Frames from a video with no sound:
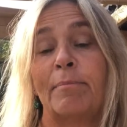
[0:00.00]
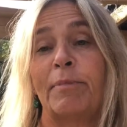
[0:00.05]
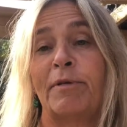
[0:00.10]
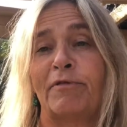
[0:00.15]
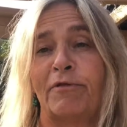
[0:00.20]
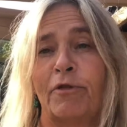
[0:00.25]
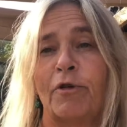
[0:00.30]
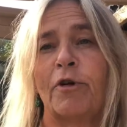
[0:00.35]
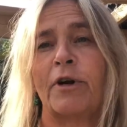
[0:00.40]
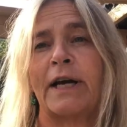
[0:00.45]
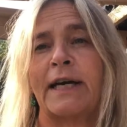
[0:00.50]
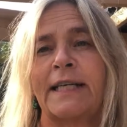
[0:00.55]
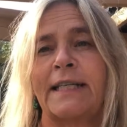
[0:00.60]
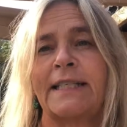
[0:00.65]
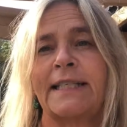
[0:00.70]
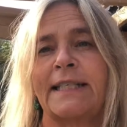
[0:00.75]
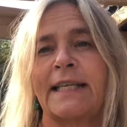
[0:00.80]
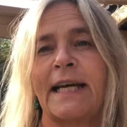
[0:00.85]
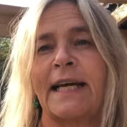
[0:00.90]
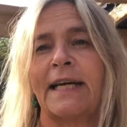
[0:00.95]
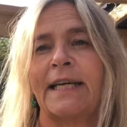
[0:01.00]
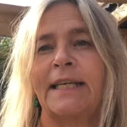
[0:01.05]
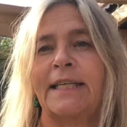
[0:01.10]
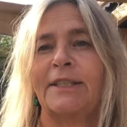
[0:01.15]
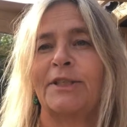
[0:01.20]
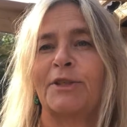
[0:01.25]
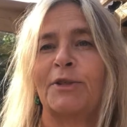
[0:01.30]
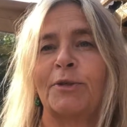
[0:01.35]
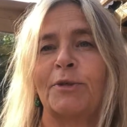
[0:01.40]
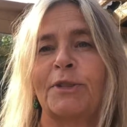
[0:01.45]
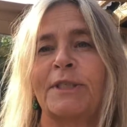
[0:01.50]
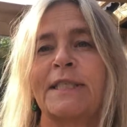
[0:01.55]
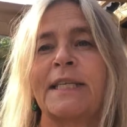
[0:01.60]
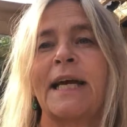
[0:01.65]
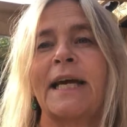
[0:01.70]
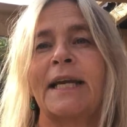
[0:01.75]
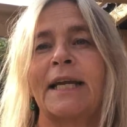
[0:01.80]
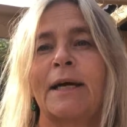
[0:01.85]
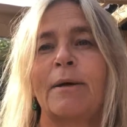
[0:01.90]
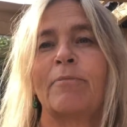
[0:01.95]
Before I decided to
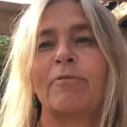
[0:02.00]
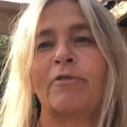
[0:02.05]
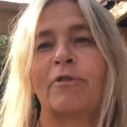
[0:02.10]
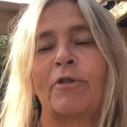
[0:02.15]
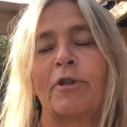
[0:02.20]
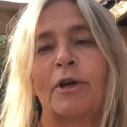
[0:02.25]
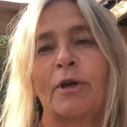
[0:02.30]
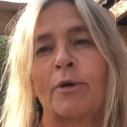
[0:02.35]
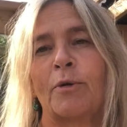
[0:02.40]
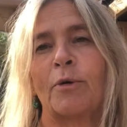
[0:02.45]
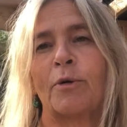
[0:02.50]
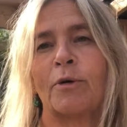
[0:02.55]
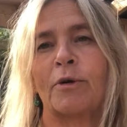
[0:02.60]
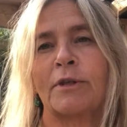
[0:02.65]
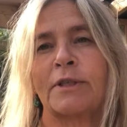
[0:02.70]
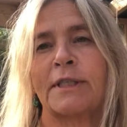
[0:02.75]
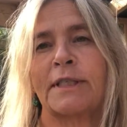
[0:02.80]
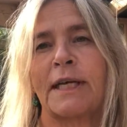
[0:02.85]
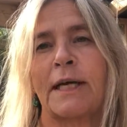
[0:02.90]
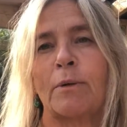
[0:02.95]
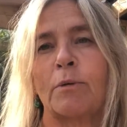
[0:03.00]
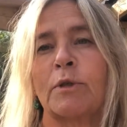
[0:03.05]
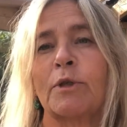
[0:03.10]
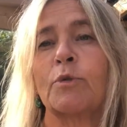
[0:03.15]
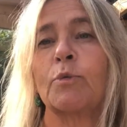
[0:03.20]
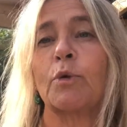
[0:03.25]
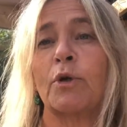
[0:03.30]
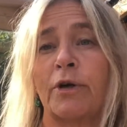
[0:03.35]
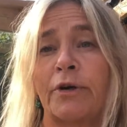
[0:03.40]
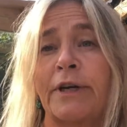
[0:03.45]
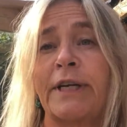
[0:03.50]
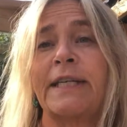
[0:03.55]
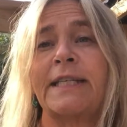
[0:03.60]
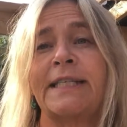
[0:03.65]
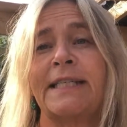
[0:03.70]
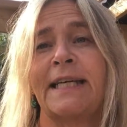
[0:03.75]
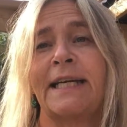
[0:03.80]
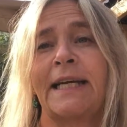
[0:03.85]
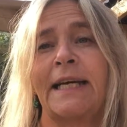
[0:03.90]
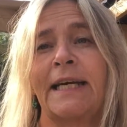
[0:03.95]
sign up for the course, I was
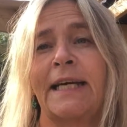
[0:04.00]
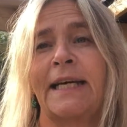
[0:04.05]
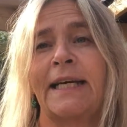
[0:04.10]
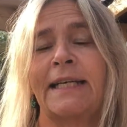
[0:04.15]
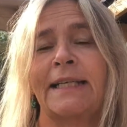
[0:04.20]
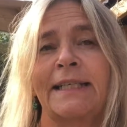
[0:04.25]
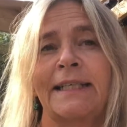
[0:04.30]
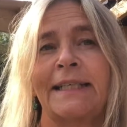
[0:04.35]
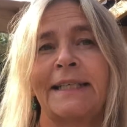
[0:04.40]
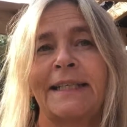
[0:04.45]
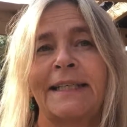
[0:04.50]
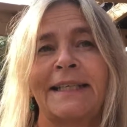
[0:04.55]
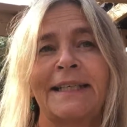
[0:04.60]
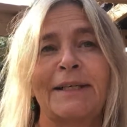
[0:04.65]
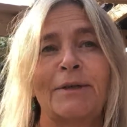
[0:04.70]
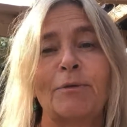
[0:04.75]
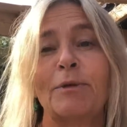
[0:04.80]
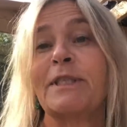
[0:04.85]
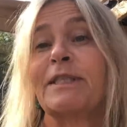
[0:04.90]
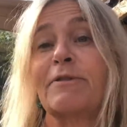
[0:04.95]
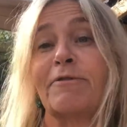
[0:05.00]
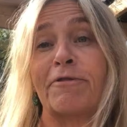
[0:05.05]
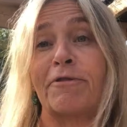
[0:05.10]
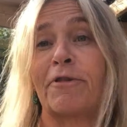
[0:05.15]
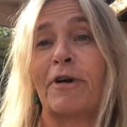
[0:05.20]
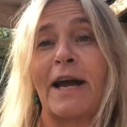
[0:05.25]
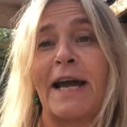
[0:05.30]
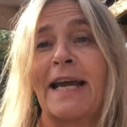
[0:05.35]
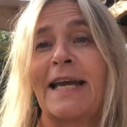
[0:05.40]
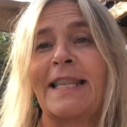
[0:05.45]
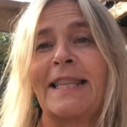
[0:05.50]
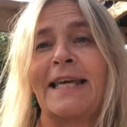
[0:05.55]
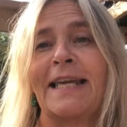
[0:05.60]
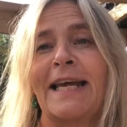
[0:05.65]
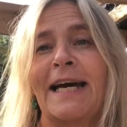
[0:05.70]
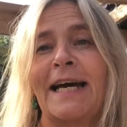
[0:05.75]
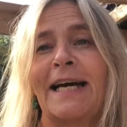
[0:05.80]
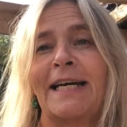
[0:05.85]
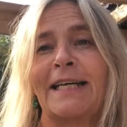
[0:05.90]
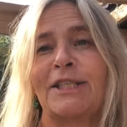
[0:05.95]
worried and I was afraid
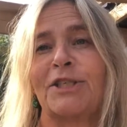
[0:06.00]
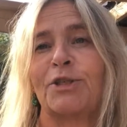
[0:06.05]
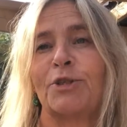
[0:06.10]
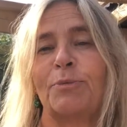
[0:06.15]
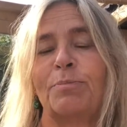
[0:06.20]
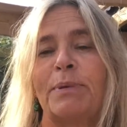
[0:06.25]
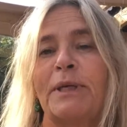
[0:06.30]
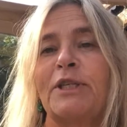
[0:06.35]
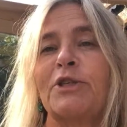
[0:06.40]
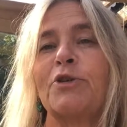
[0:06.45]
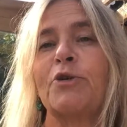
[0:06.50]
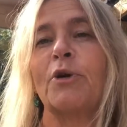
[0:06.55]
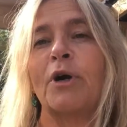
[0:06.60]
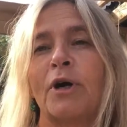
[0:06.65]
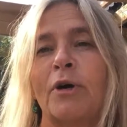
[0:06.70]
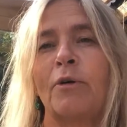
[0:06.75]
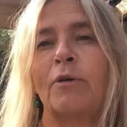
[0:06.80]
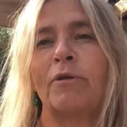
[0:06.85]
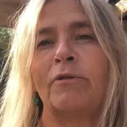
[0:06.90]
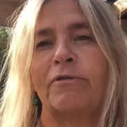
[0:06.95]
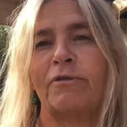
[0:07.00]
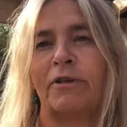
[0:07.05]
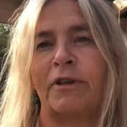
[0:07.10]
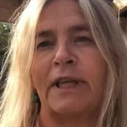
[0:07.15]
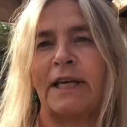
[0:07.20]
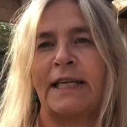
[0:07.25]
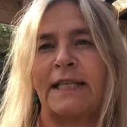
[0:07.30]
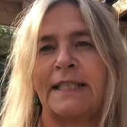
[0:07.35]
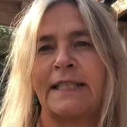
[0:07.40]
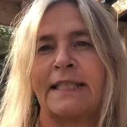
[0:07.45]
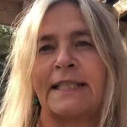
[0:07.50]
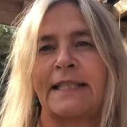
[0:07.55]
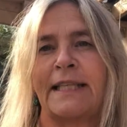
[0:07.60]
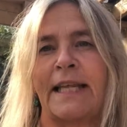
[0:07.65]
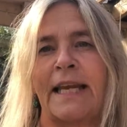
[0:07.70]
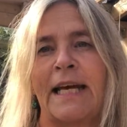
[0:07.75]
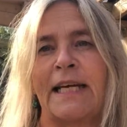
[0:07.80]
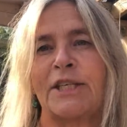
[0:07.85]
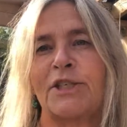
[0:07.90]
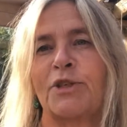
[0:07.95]
that I should be too old for this,
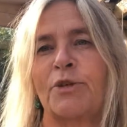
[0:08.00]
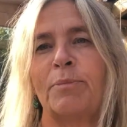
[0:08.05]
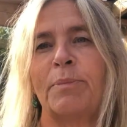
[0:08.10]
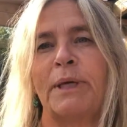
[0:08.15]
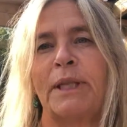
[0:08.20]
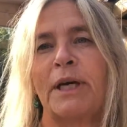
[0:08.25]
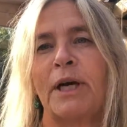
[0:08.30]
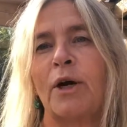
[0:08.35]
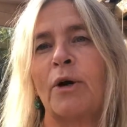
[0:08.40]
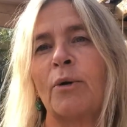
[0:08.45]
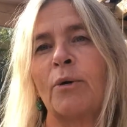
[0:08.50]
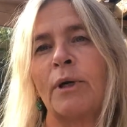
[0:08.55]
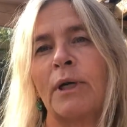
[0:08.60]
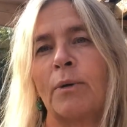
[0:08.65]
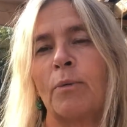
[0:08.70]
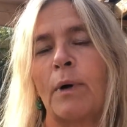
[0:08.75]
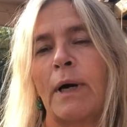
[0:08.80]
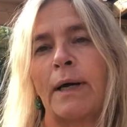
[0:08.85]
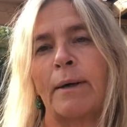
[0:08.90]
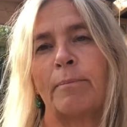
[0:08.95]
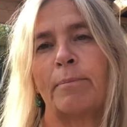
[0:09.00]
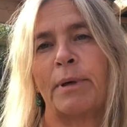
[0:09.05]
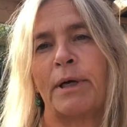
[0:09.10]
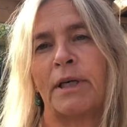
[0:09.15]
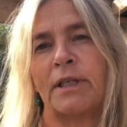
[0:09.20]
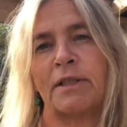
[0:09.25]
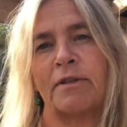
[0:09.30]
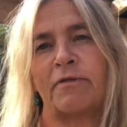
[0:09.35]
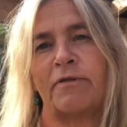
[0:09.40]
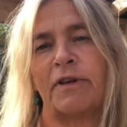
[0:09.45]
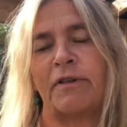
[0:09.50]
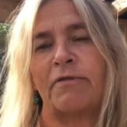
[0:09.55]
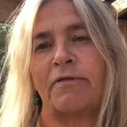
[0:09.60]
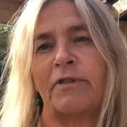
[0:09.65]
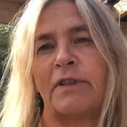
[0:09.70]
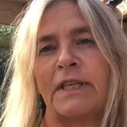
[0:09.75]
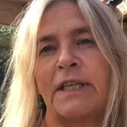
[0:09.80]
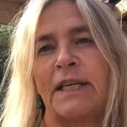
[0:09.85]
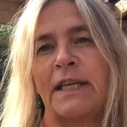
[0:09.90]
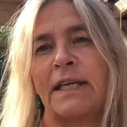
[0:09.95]
that I should be the only one past
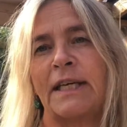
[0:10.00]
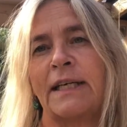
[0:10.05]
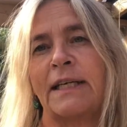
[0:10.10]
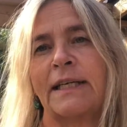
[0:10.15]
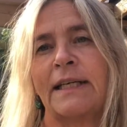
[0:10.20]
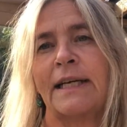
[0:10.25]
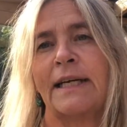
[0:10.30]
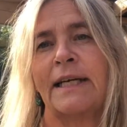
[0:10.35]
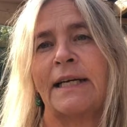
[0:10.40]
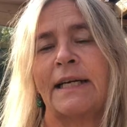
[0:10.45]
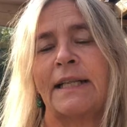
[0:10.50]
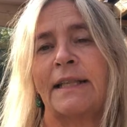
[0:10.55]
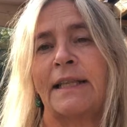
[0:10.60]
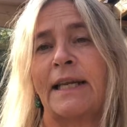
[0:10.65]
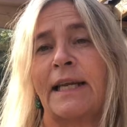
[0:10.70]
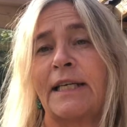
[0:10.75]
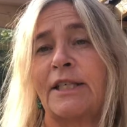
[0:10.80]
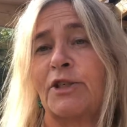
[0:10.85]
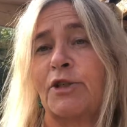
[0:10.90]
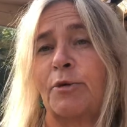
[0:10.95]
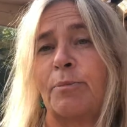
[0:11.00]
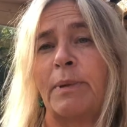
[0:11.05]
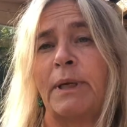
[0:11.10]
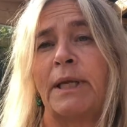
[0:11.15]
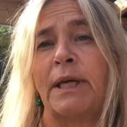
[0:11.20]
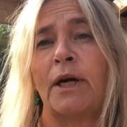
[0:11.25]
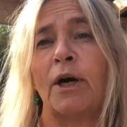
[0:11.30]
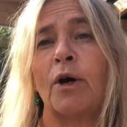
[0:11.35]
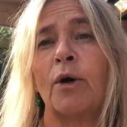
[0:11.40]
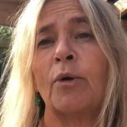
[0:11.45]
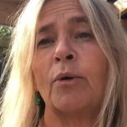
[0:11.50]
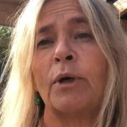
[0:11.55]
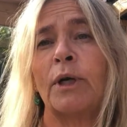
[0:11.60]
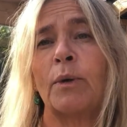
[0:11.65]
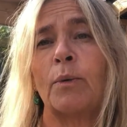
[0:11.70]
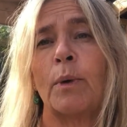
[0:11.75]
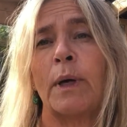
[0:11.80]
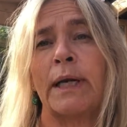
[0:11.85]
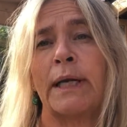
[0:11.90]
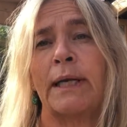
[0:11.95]
50, that I should be the
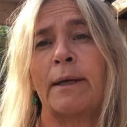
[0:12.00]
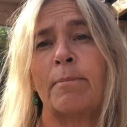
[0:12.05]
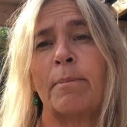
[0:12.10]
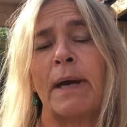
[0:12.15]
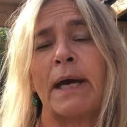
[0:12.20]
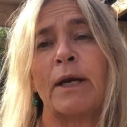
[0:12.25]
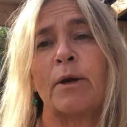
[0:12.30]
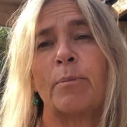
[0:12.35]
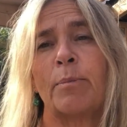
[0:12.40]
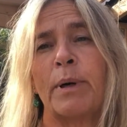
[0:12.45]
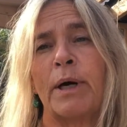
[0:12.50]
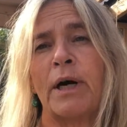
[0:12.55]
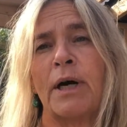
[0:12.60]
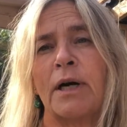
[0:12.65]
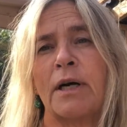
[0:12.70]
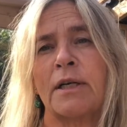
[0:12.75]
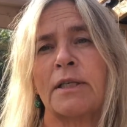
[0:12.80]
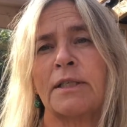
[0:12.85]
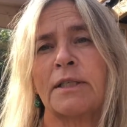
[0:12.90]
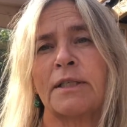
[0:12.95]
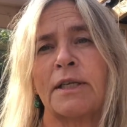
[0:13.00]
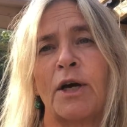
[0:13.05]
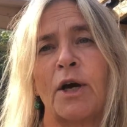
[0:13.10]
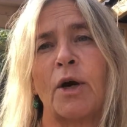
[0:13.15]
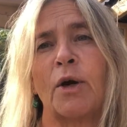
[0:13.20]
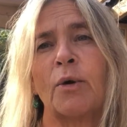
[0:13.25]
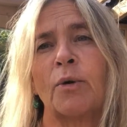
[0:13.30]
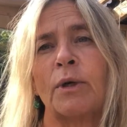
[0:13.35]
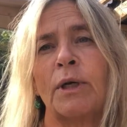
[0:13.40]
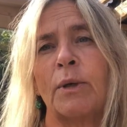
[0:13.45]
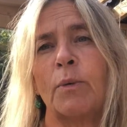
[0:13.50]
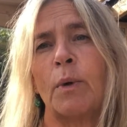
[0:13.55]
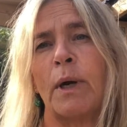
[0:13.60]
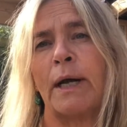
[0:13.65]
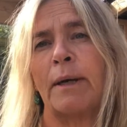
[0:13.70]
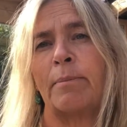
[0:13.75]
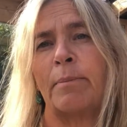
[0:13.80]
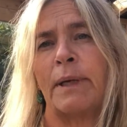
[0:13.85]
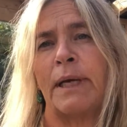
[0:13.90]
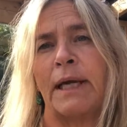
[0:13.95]
only one in menopause, the only
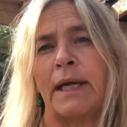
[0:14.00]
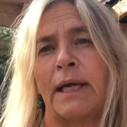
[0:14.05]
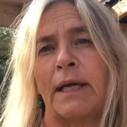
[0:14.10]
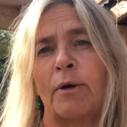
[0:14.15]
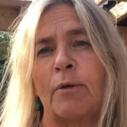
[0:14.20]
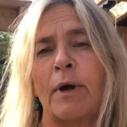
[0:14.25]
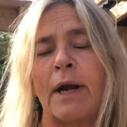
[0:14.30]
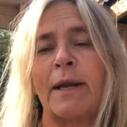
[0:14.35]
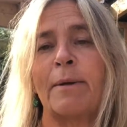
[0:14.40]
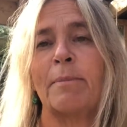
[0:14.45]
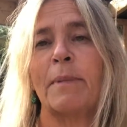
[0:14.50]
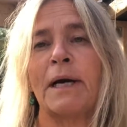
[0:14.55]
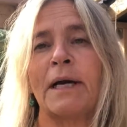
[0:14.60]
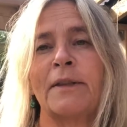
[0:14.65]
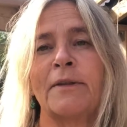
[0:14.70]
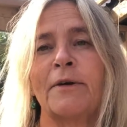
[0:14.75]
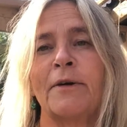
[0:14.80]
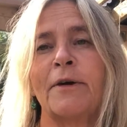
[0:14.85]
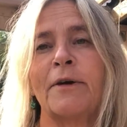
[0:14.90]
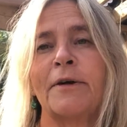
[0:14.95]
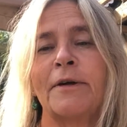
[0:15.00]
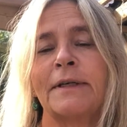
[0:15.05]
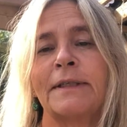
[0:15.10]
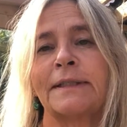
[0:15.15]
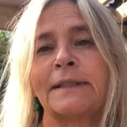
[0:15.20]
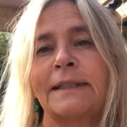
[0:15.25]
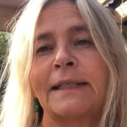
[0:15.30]
one being a grandmother.